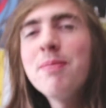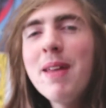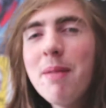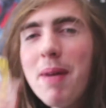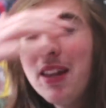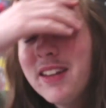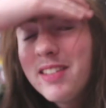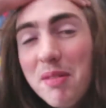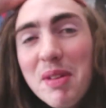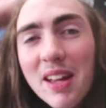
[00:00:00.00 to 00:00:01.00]
me. I bet you didn't
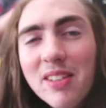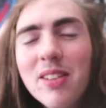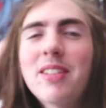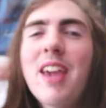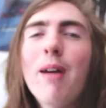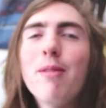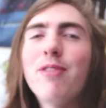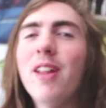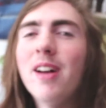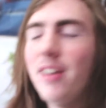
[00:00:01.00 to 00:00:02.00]
see me there because I was
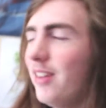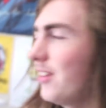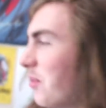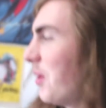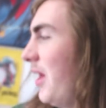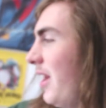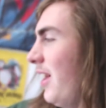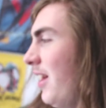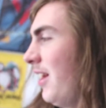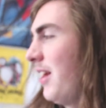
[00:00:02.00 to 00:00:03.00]
camouflage. That's
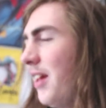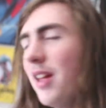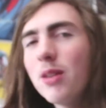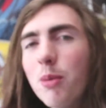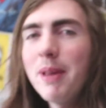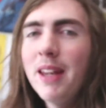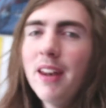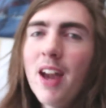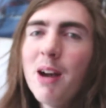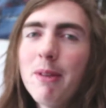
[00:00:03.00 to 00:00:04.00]
what being
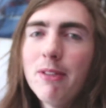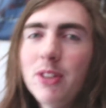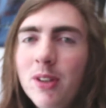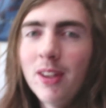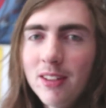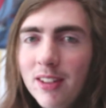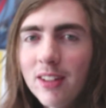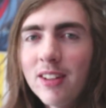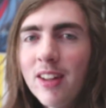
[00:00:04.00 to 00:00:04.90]
in the army for 2 years does